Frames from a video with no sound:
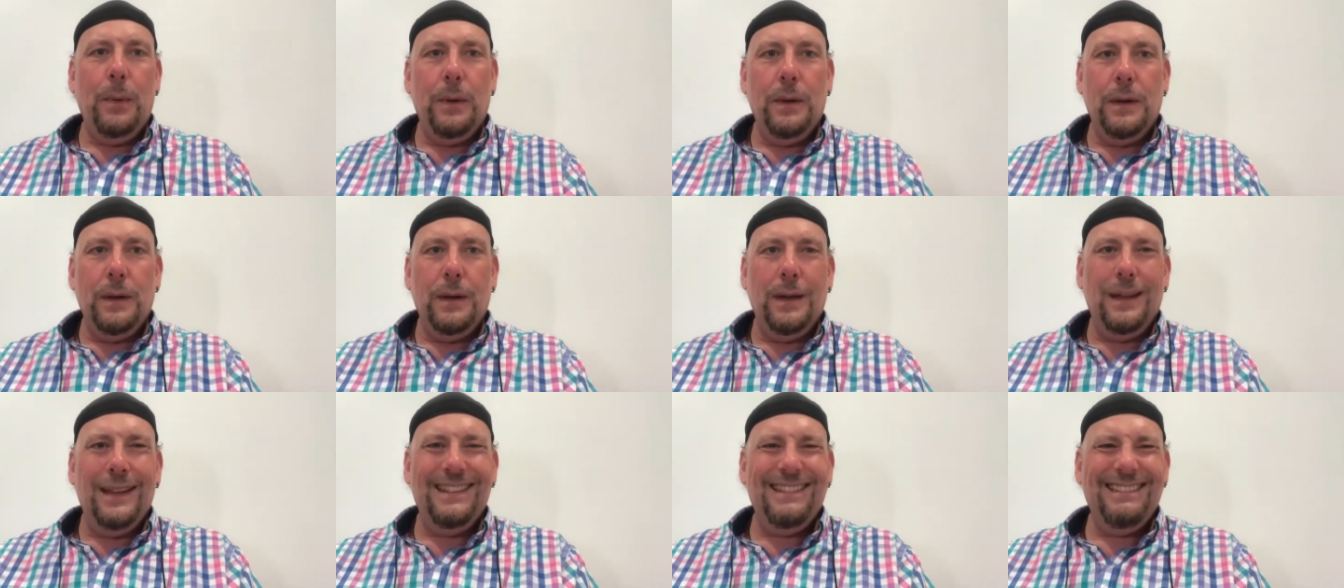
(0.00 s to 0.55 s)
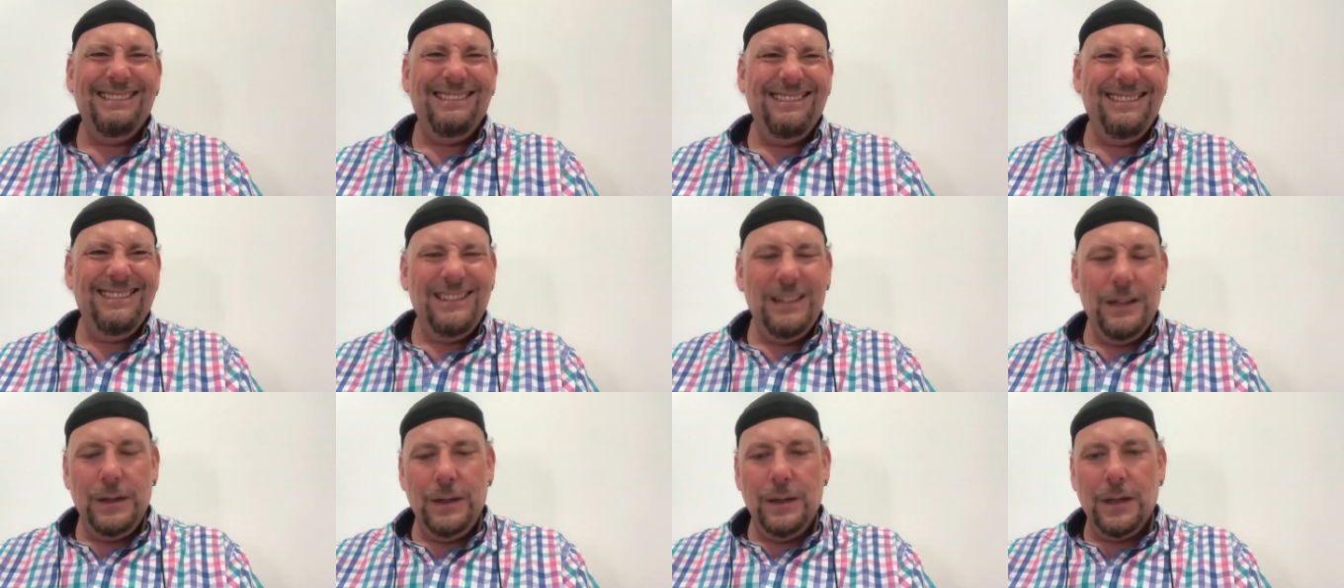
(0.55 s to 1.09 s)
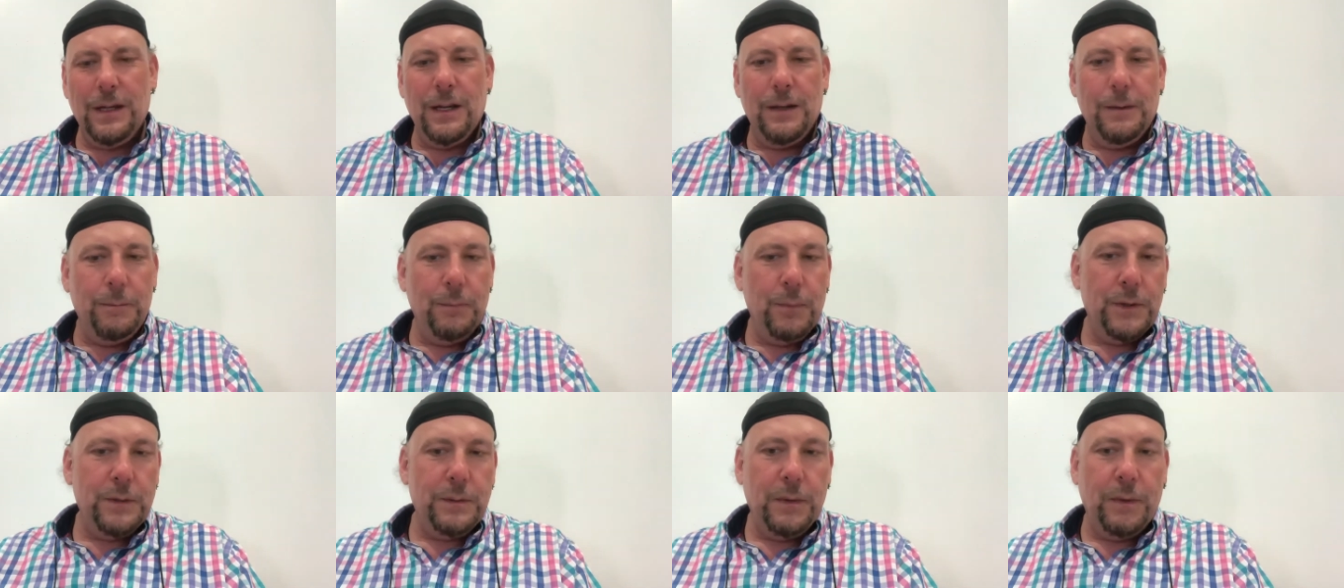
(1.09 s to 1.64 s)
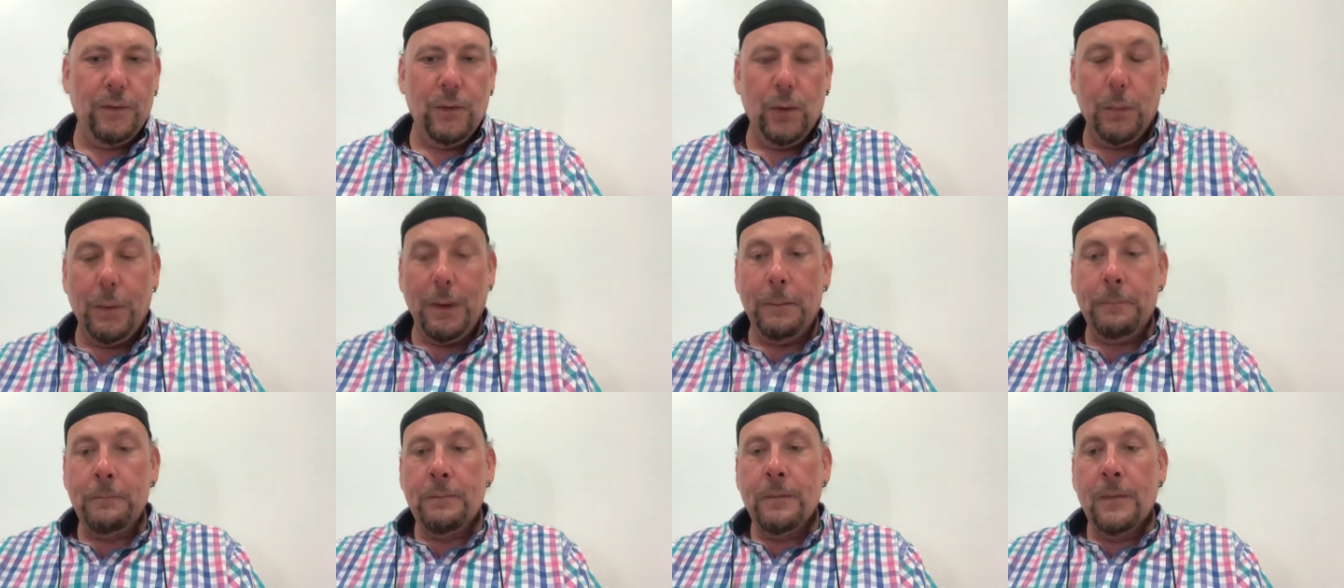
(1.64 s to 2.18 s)
and it kind of puts me off a
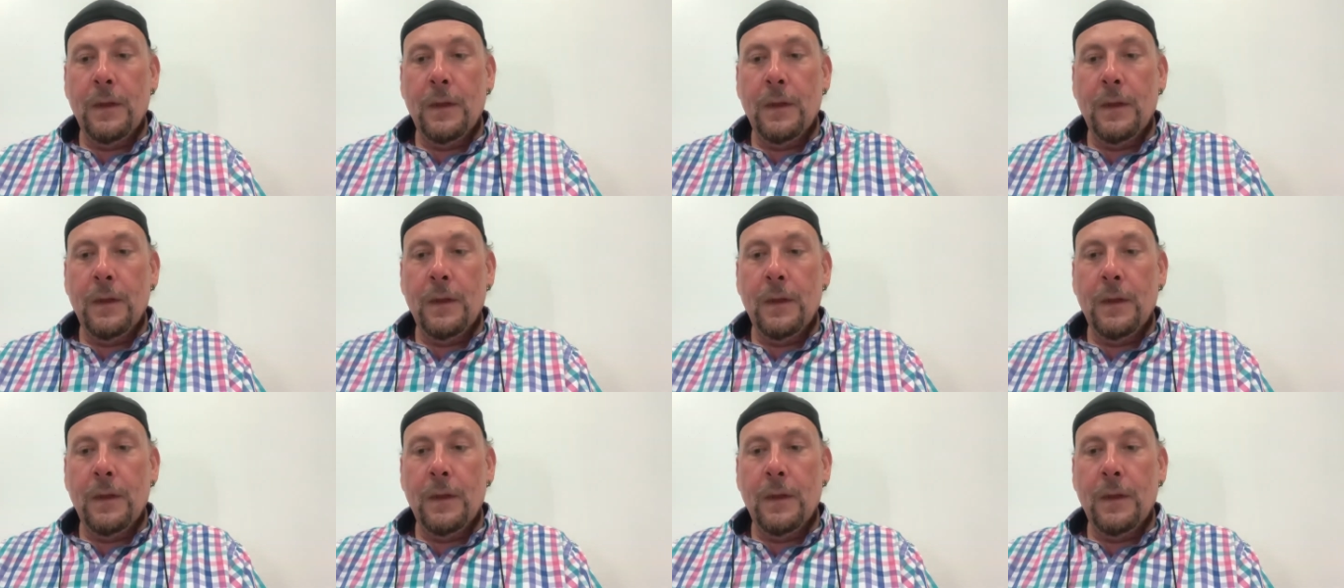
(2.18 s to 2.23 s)
little bit.